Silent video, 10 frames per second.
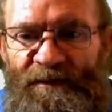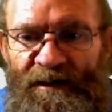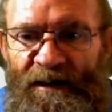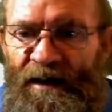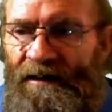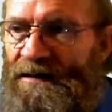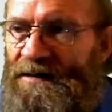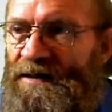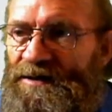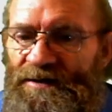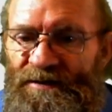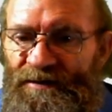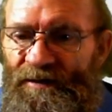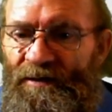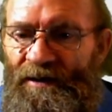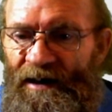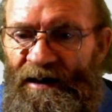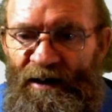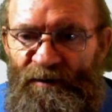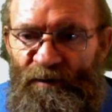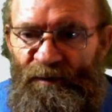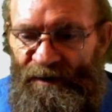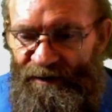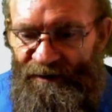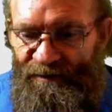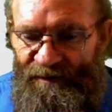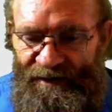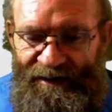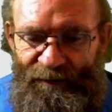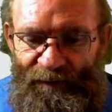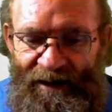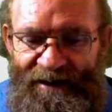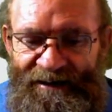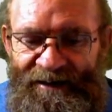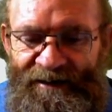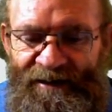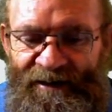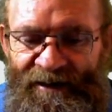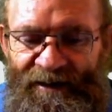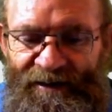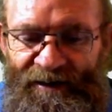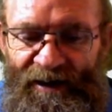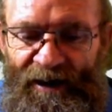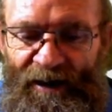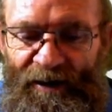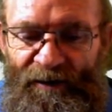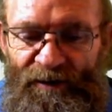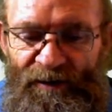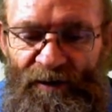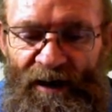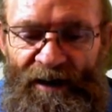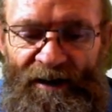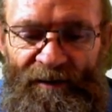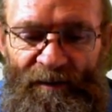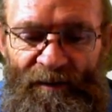Yeah, in this case you don't really have to feel that afraid. You are